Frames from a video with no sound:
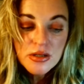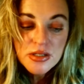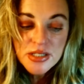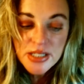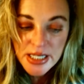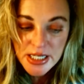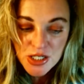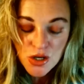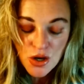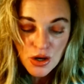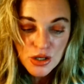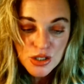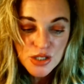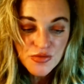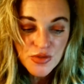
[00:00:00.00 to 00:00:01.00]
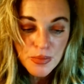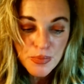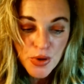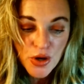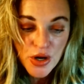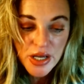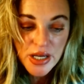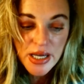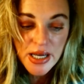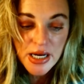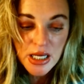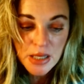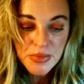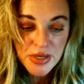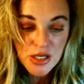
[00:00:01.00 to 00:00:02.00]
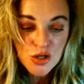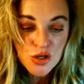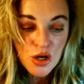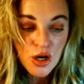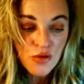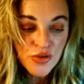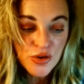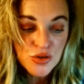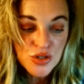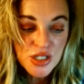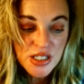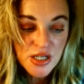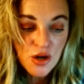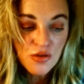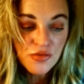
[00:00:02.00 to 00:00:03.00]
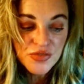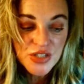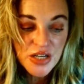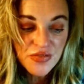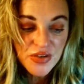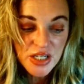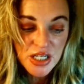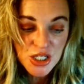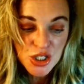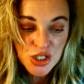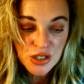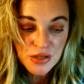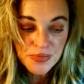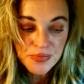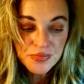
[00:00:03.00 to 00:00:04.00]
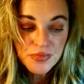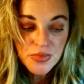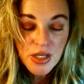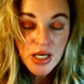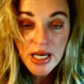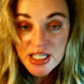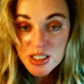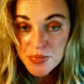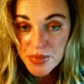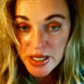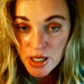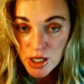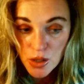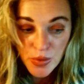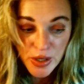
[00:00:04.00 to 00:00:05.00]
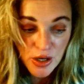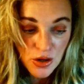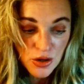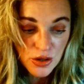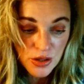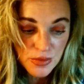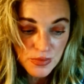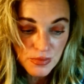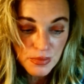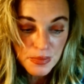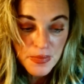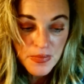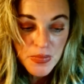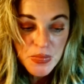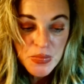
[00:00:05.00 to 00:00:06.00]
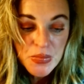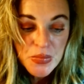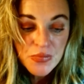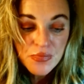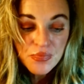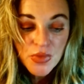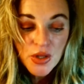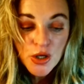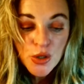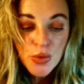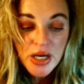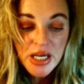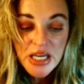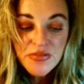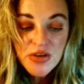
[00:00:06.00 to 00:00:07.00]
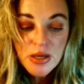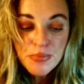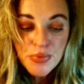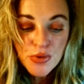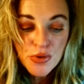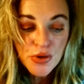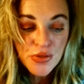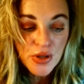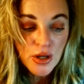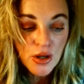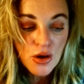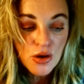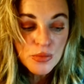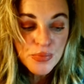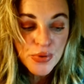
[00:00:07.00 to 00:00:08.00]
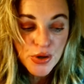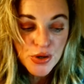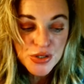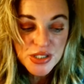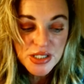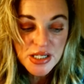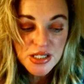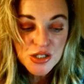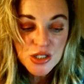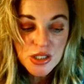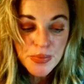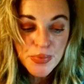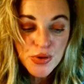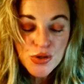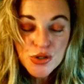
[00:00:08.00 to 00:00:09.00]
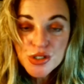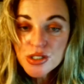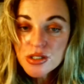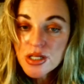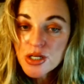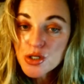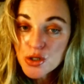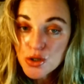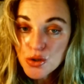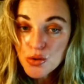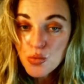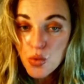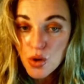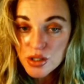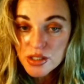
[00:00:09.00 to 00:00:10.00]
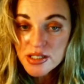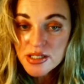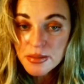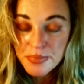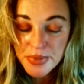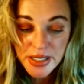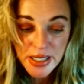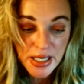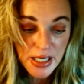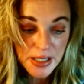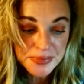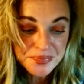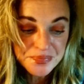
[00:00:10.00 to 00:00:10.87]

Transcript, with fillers: detox of the body and image of your self-definition has been going on. You are giving birth, a long process, to the person that you want to be.